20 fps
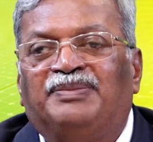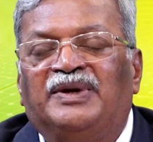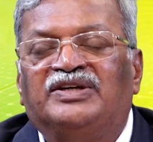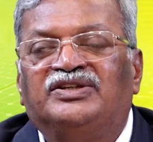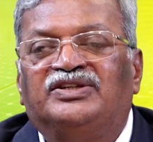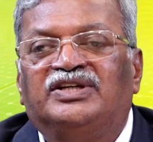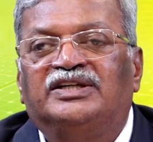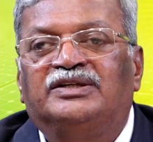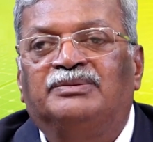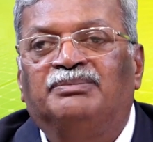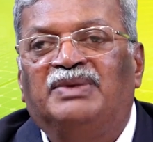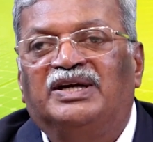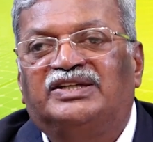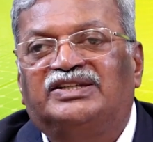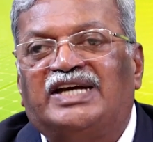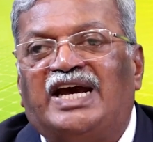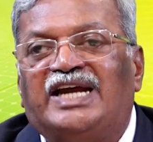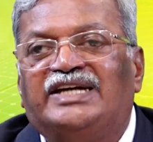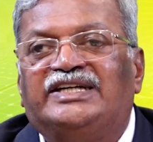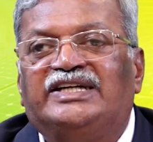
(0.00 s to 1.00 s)
painted
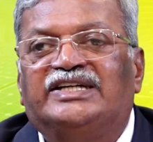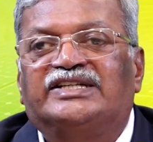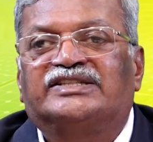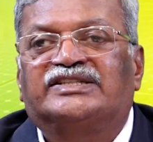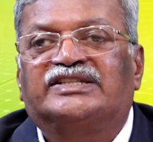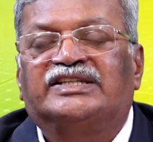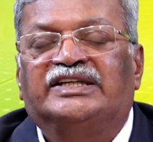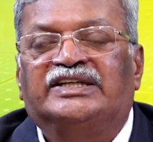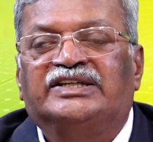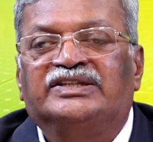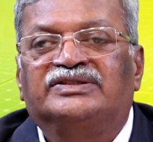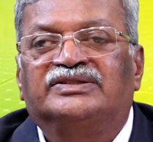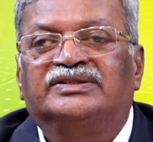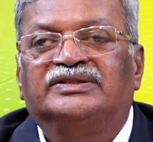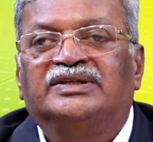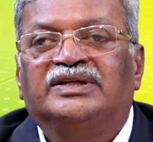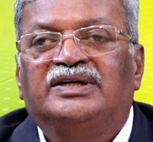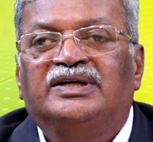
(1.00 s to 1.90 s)
metallic sheet